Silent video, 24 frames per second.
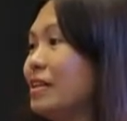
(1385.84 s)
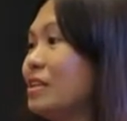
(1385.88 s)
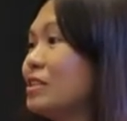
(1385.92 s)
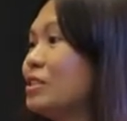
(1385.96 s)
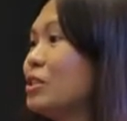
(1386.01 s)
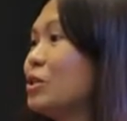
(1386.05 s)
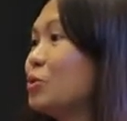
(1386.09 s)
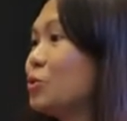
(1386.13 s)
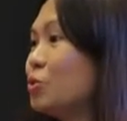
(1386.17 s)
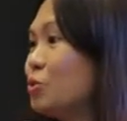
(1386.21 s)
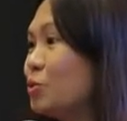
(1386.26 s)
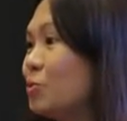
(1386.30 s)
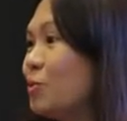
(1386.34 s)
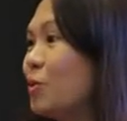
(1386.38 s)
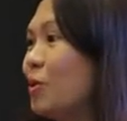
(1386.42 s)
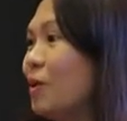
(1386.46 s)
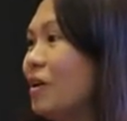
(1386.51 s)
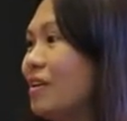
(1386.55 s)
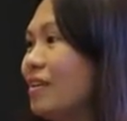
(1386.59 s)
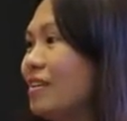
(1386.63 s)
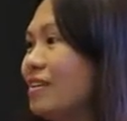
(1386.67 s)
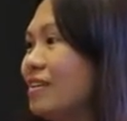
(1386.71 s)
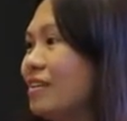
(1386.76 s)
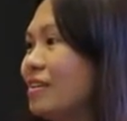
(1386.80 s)
the
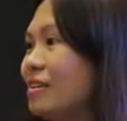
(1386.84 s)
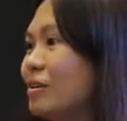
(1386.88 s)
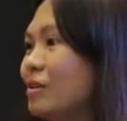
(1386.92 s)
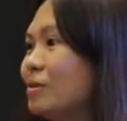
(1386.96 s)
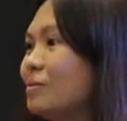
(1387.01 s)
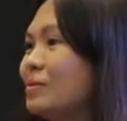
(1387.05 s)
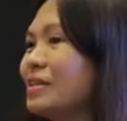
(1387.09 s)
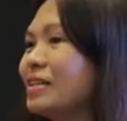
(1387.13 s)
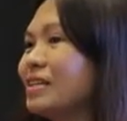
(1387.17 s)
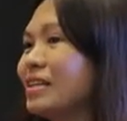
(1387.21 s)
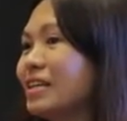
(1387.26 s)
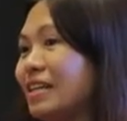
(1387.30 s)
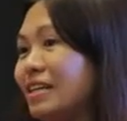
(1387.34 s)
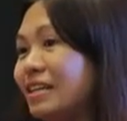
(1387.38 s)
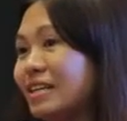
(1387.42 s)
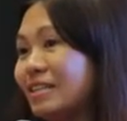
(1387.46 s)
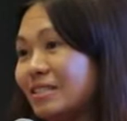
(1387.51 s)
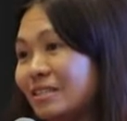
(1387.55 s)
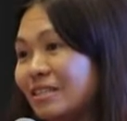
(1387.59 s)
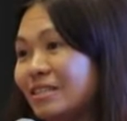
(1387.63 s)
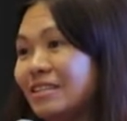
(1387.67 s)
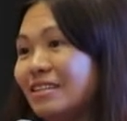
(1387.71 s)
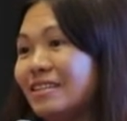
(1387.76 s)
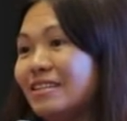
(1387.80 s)
process of
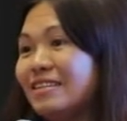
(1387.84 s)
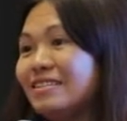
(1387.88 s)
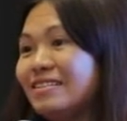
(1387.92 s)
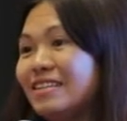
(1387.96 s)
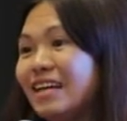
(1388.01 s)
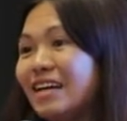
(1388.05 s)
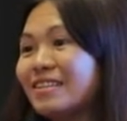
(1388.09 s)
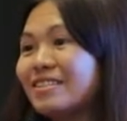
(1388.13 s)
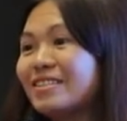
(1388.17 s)
quantitative changes.